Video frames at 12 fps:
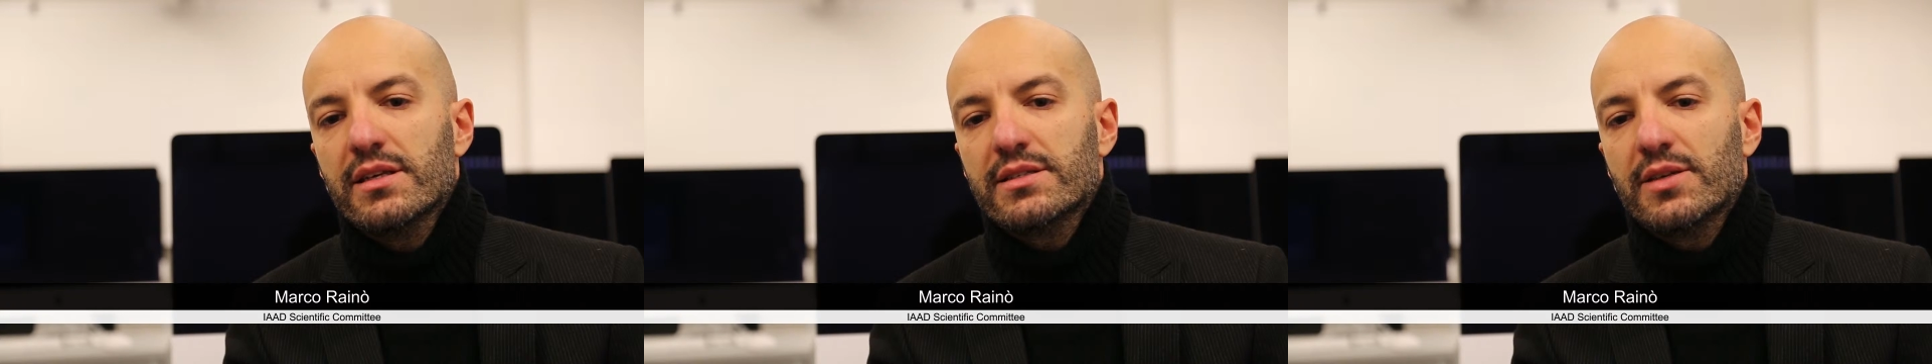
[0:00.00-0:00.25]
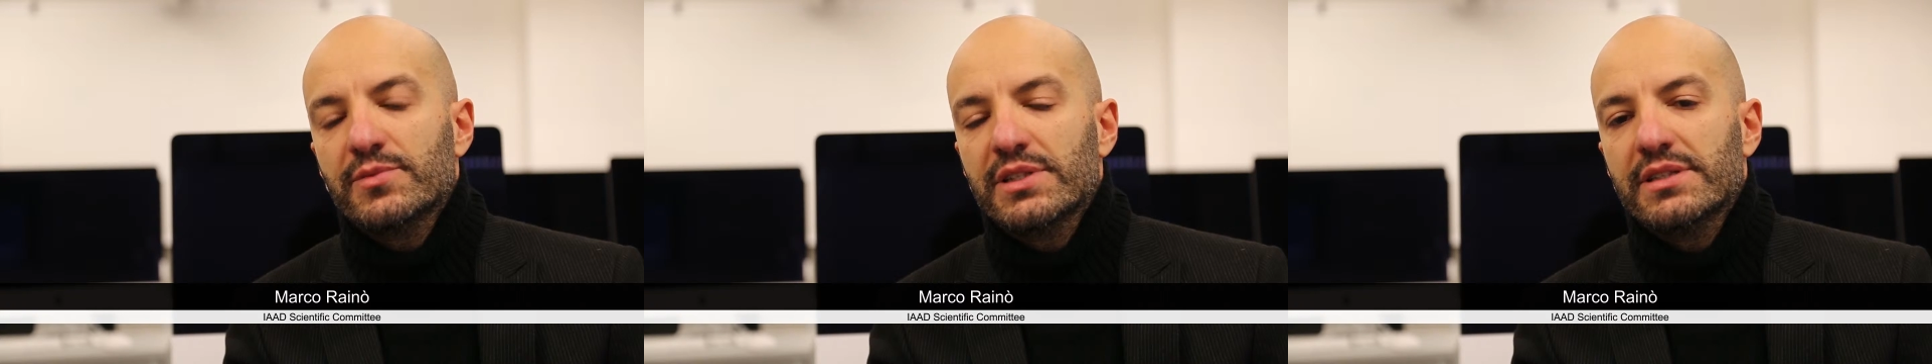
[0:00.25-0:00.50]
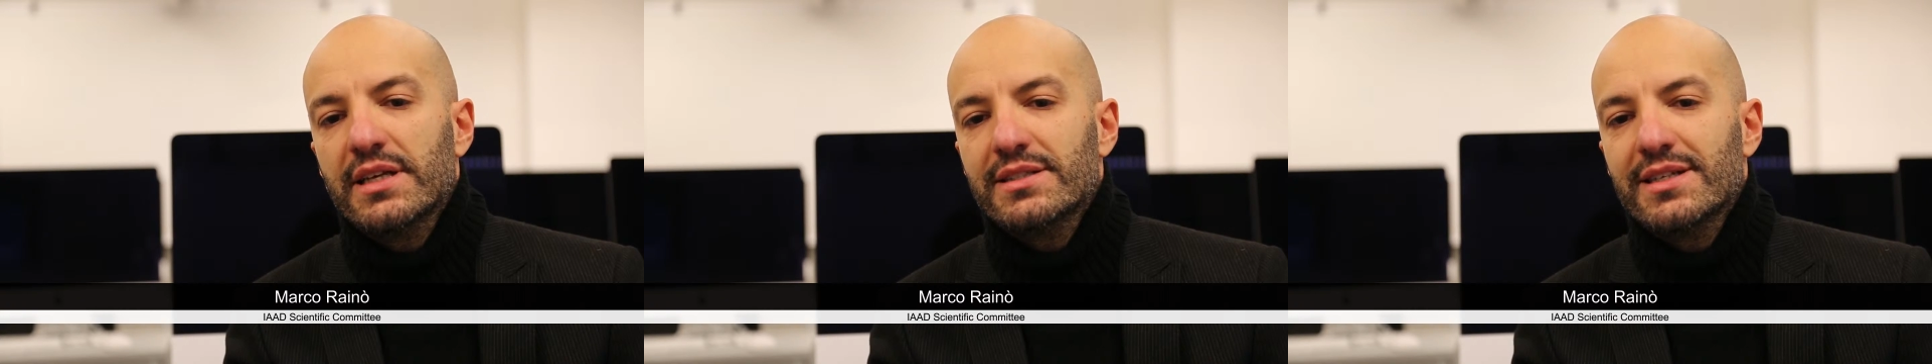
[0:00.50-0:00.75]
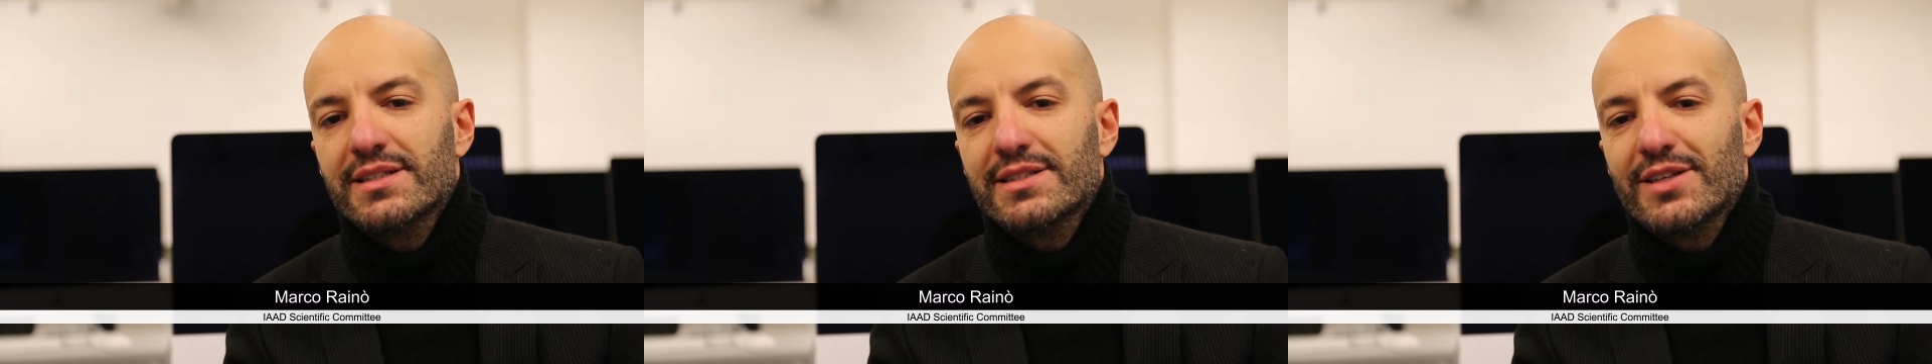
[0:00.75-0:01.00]
something that
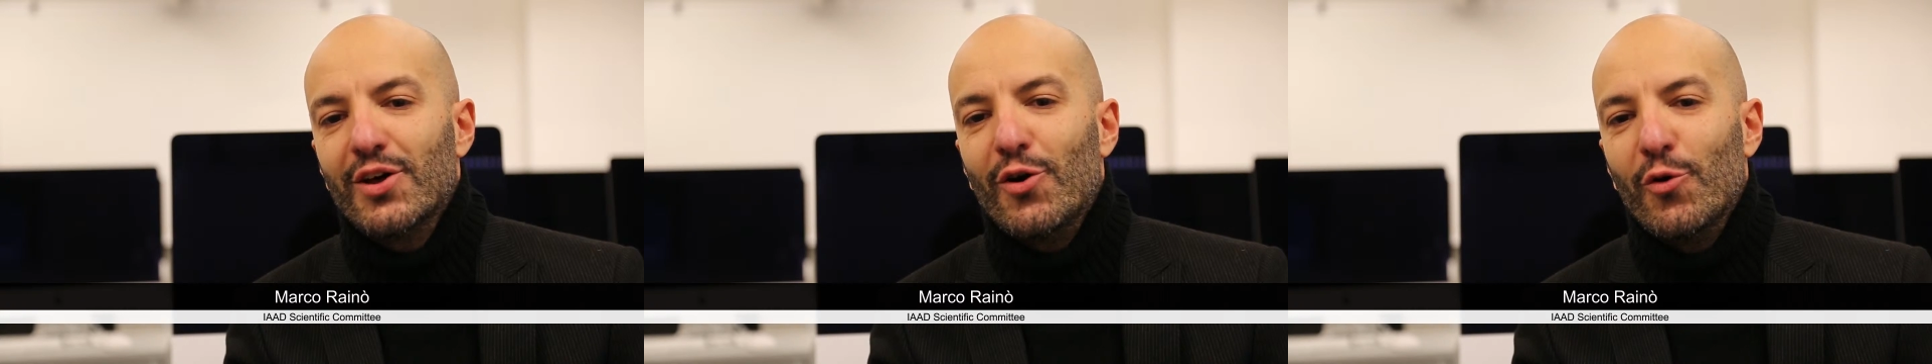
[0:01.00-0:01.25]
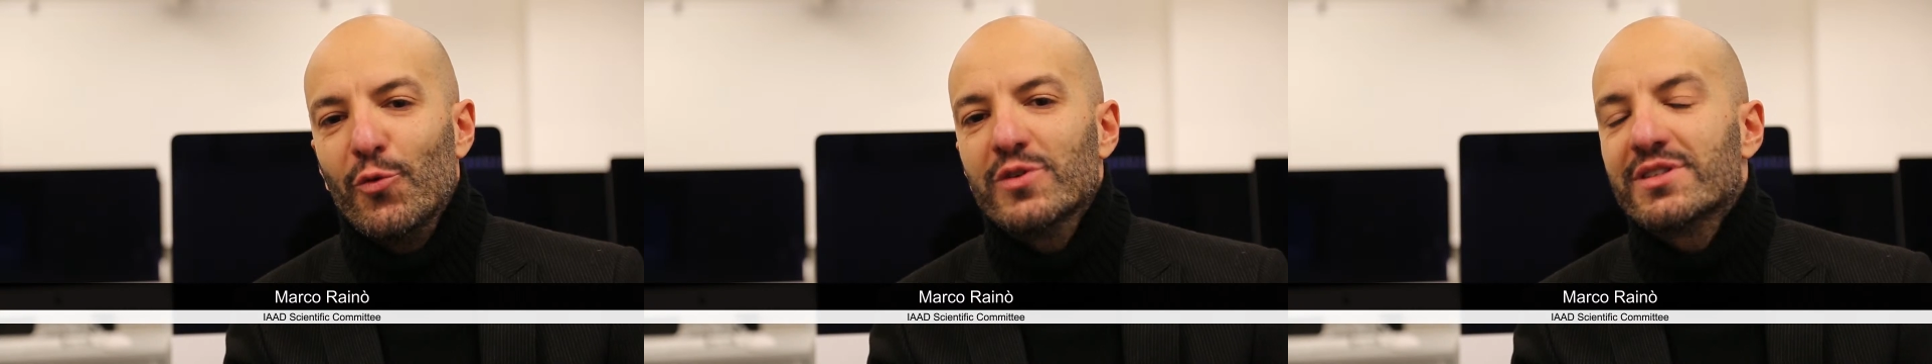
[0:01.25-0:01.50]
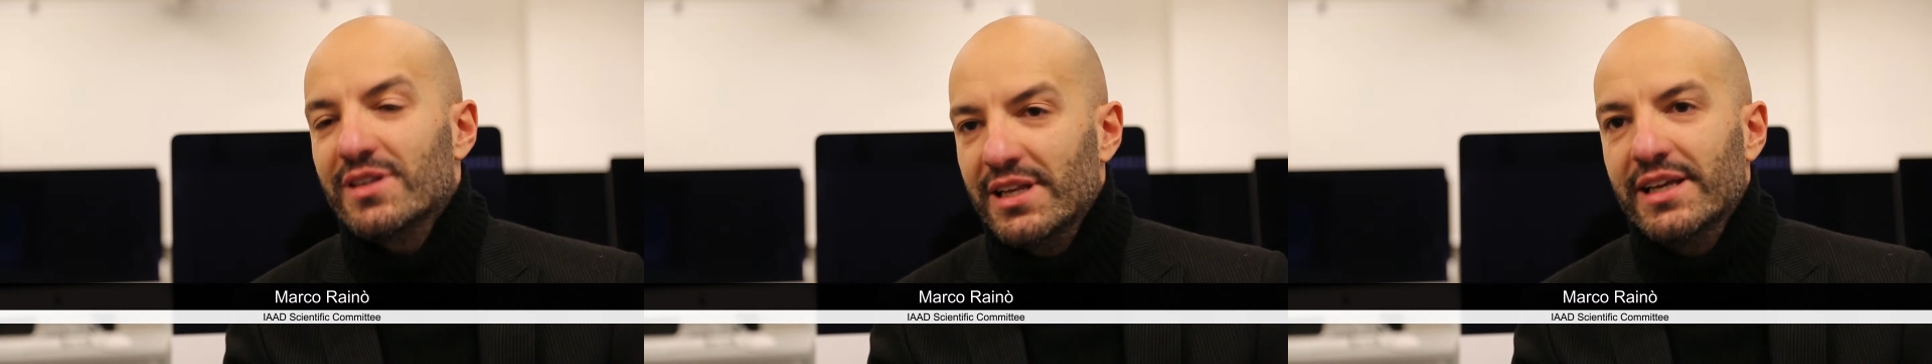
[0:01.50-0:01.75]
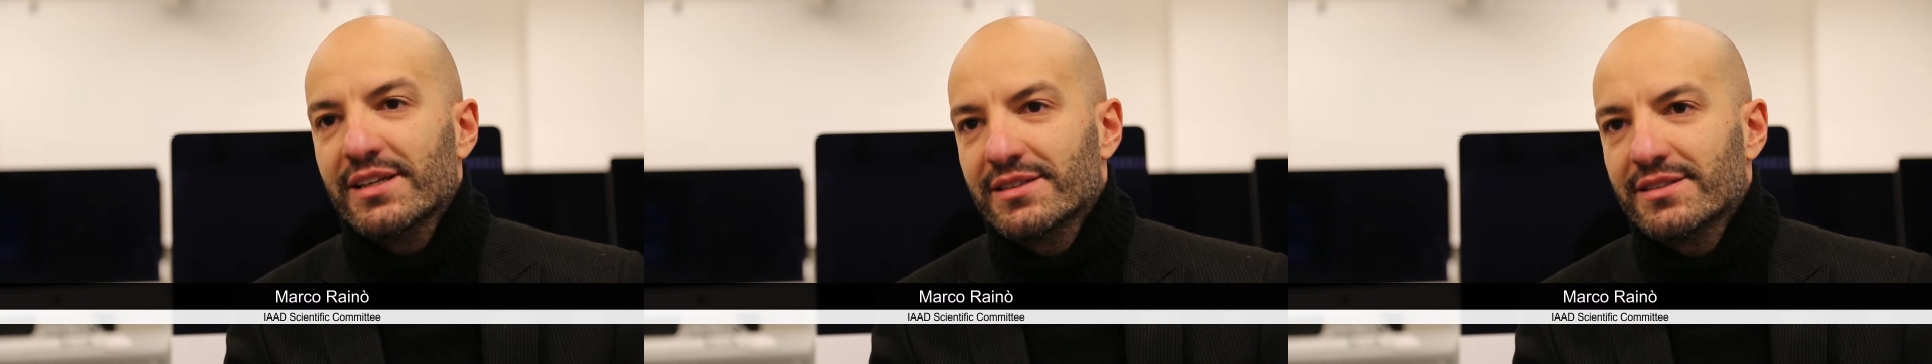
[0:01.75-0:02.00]
is always
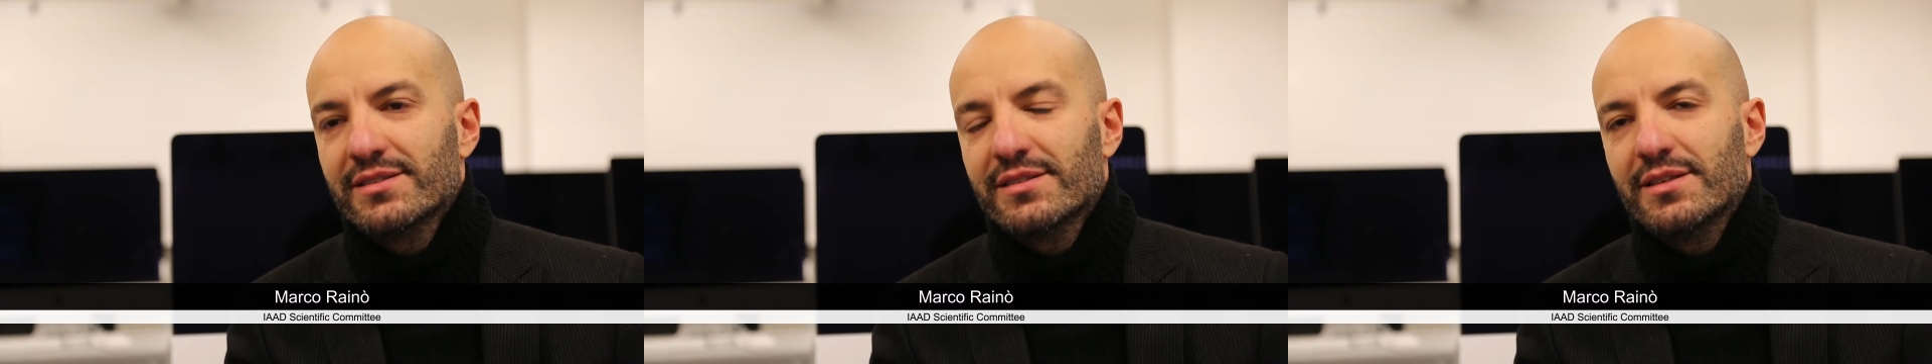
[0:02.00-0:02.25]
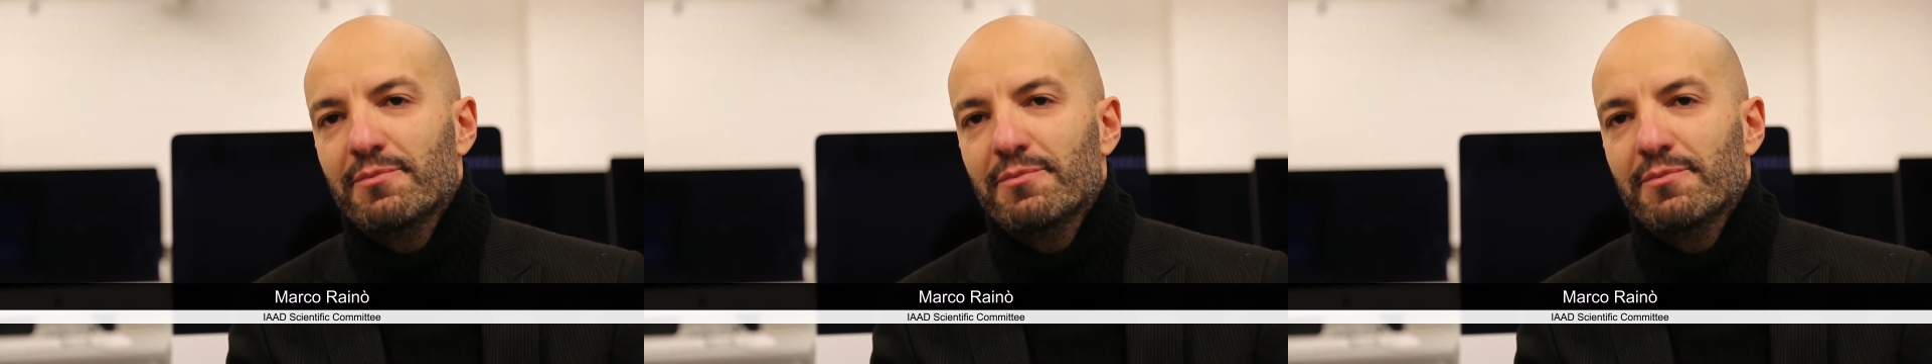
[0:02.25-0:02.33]
linked.